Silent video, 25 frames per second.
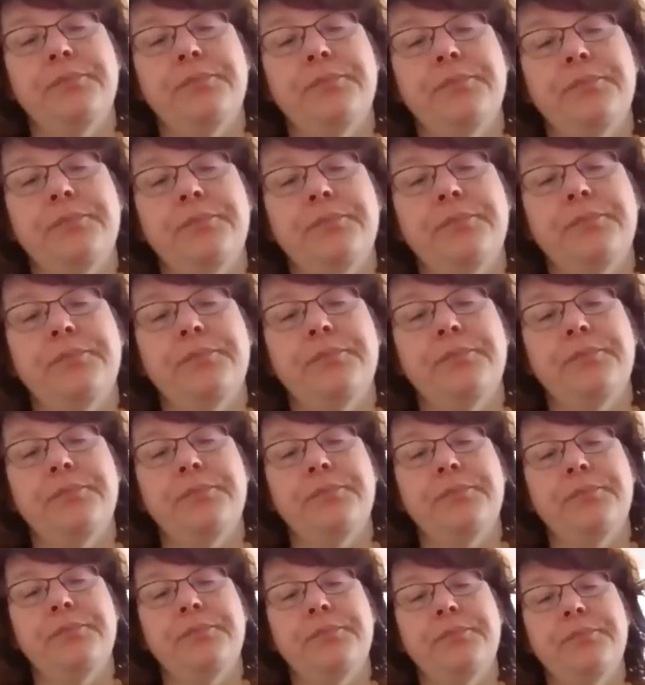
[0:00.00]
And general
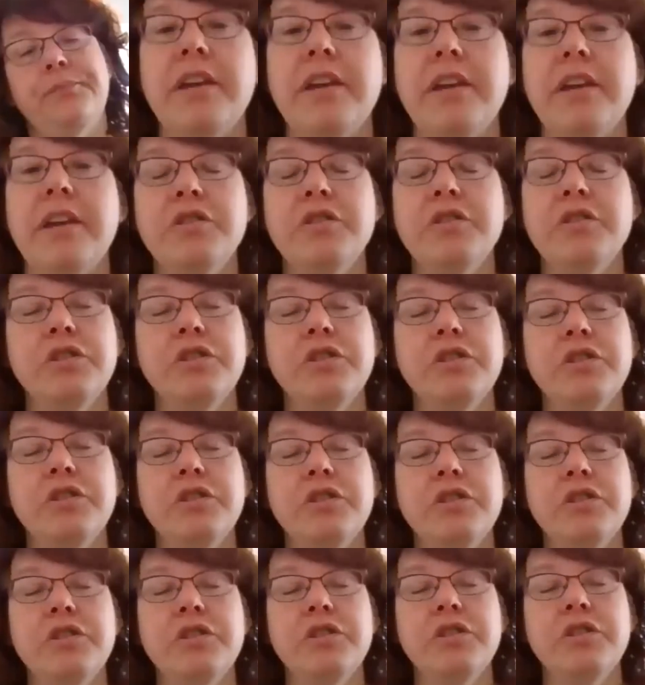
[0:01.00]
education
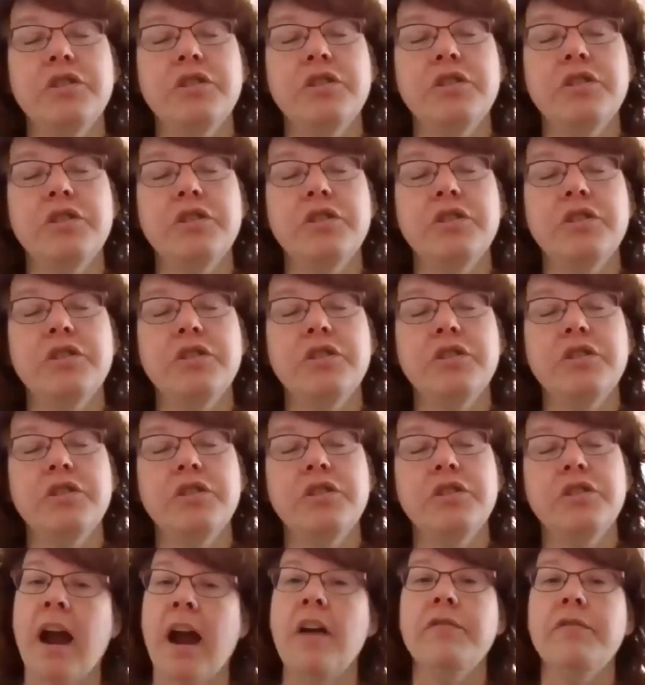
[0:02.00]
courses are courses that
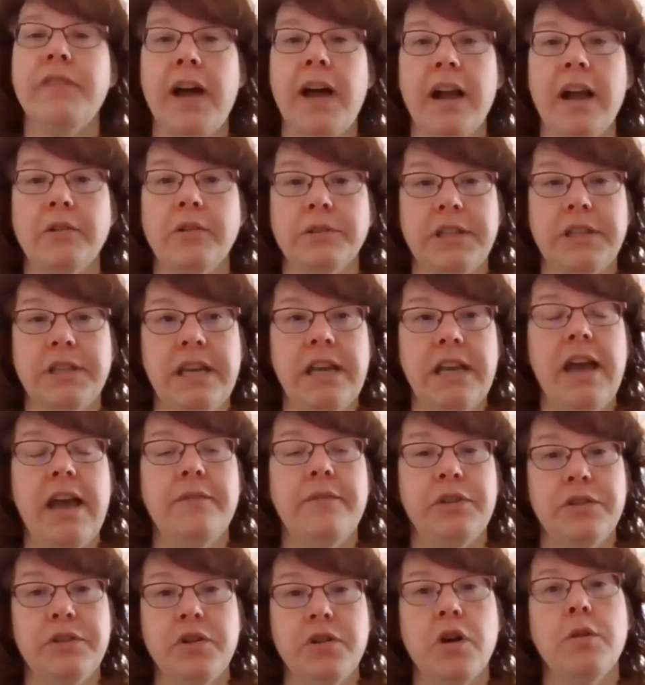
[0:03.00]
our faculty have
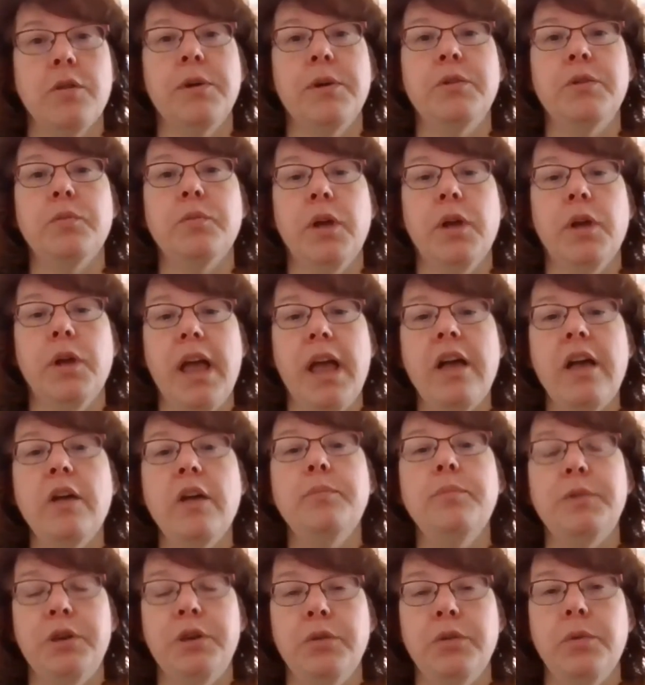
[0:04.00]
determined will help
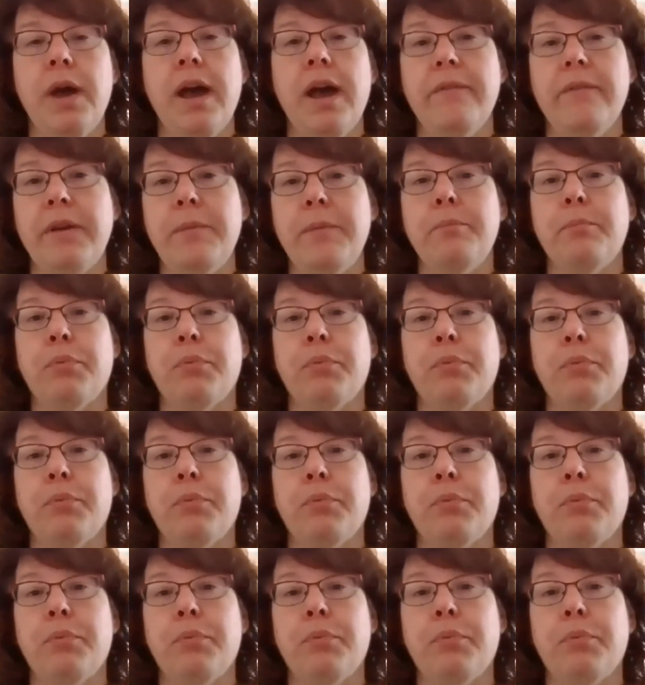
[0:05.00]
you have a broad
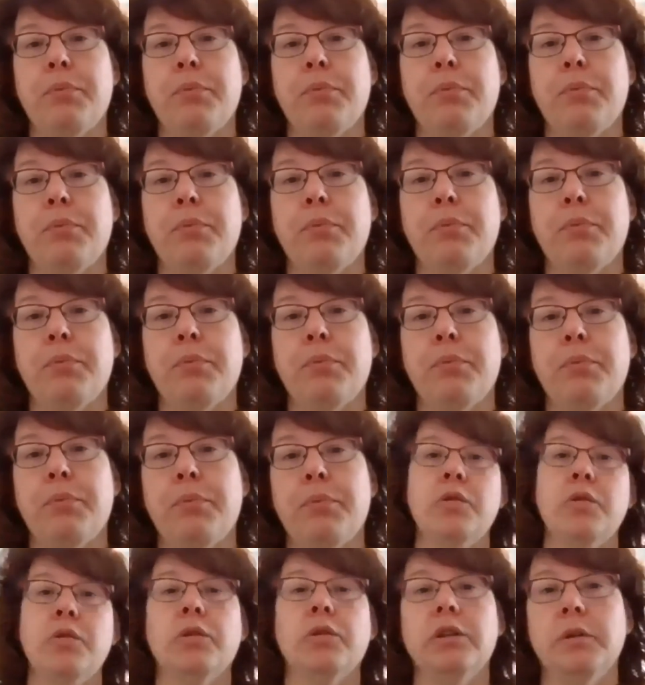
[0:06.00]
base in
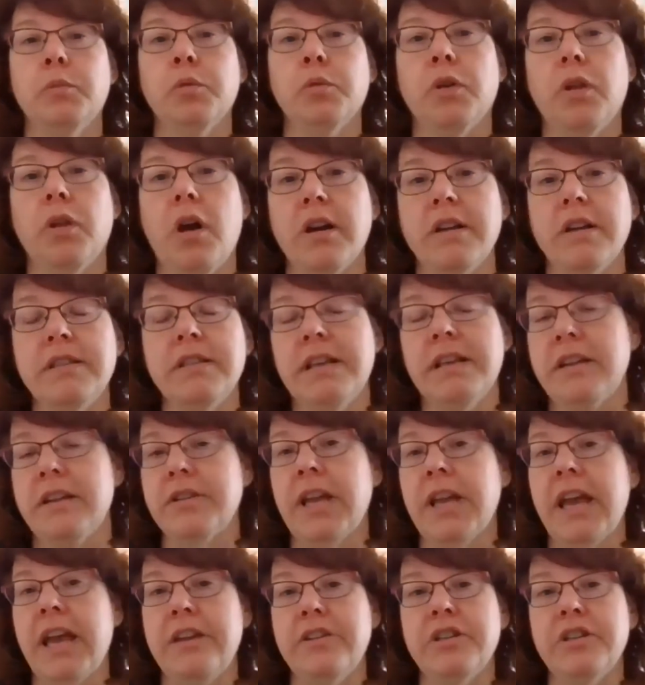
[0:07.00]
your liberal arts
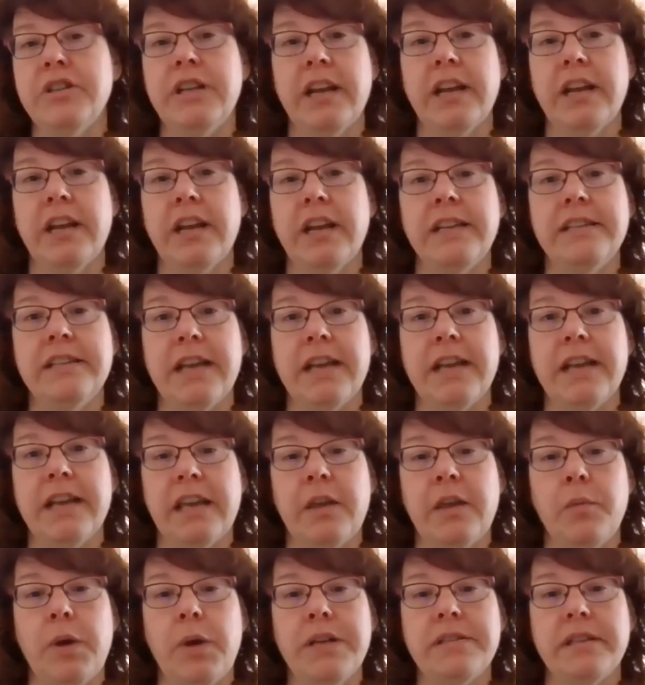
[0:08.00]
education at Kentucky
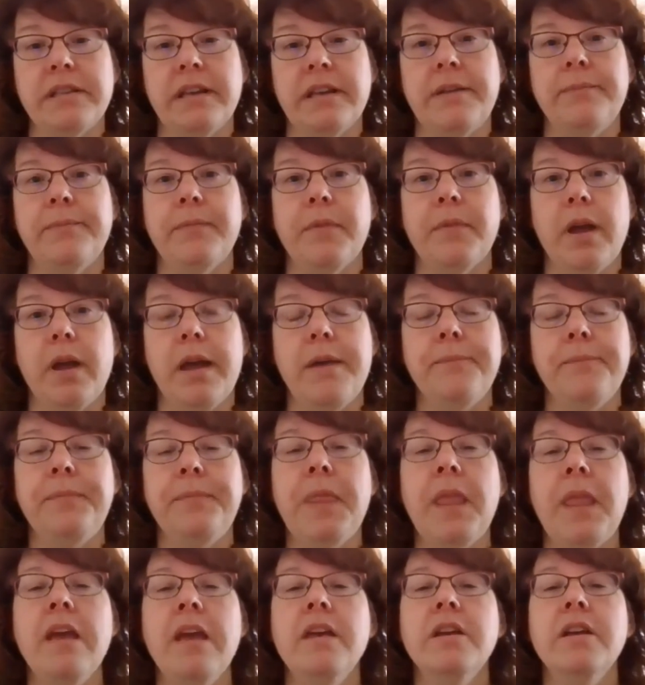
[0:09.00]
Wesleyan. Okay.
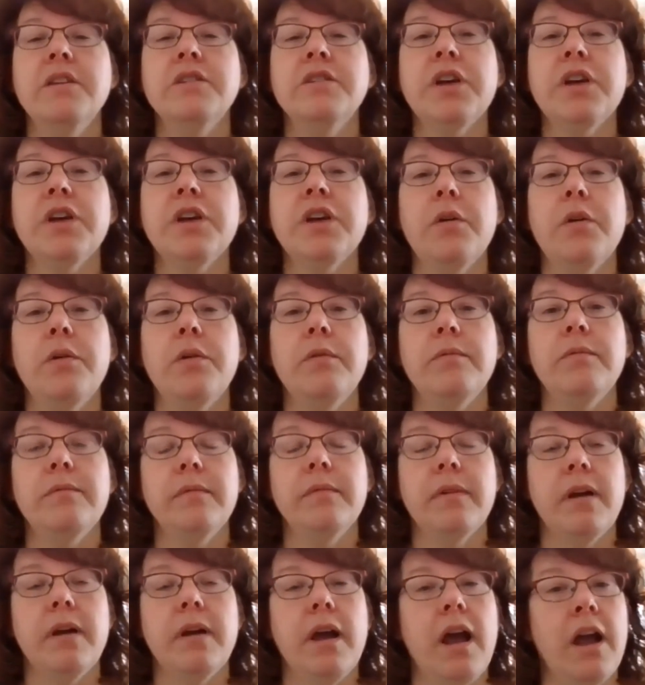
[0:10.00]
So
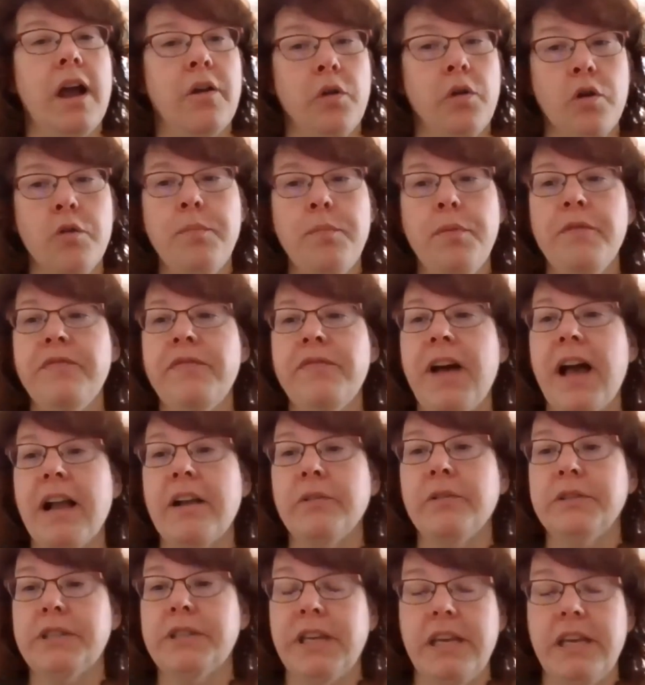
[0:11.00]
a group of
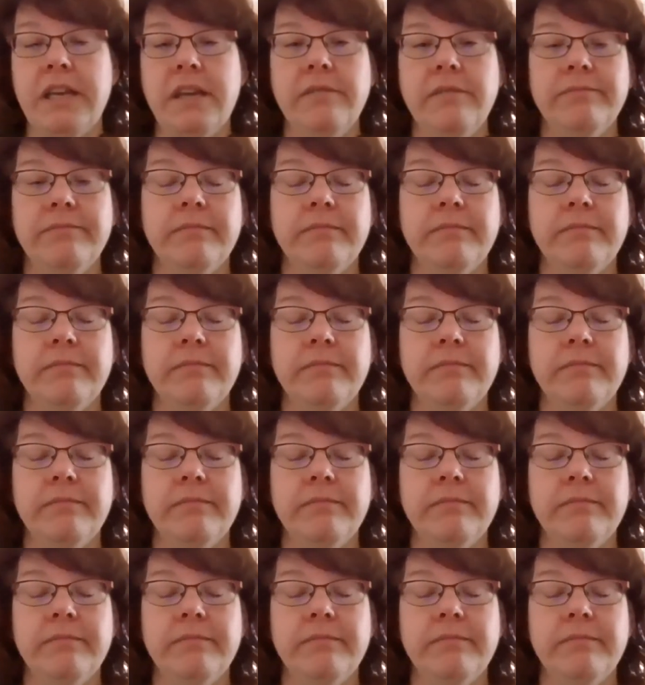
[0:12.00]
faculty,